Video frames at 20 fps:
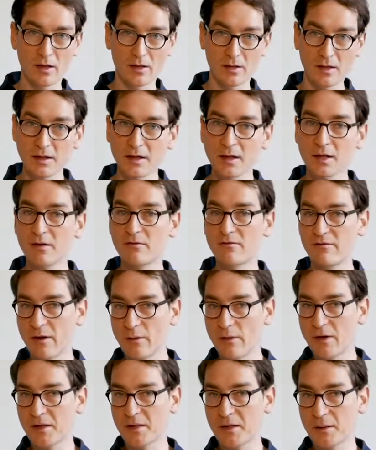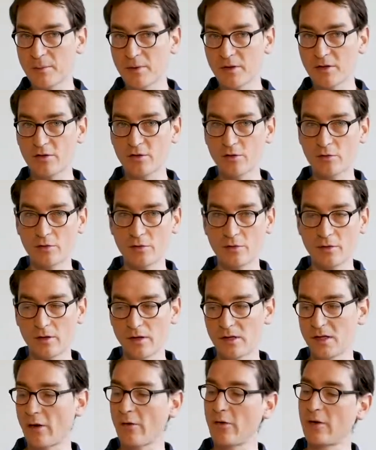this is very simple to
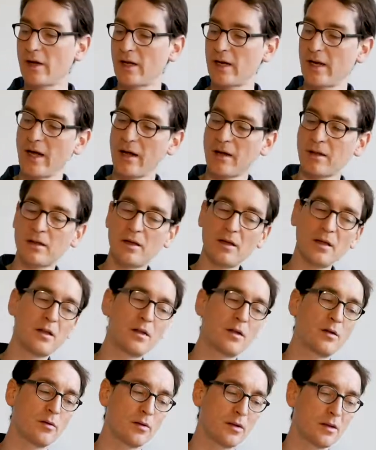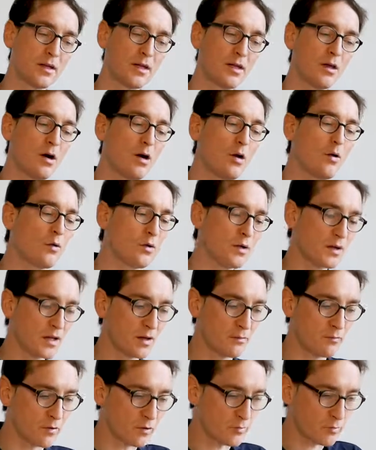do. Now you can access, you see, oh,
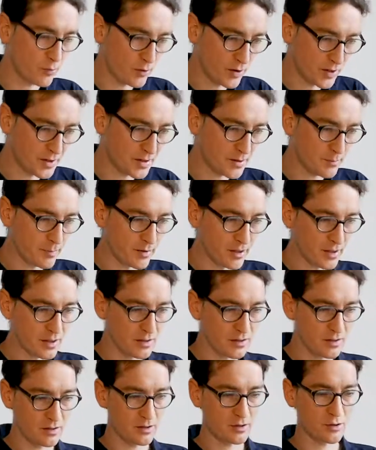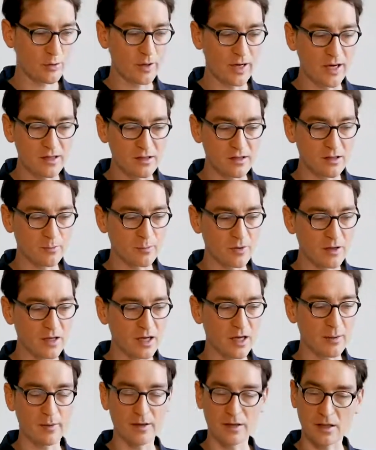someone pressed the button, created a
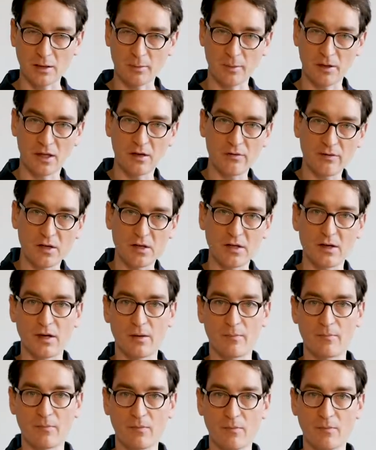pcap at a specific time.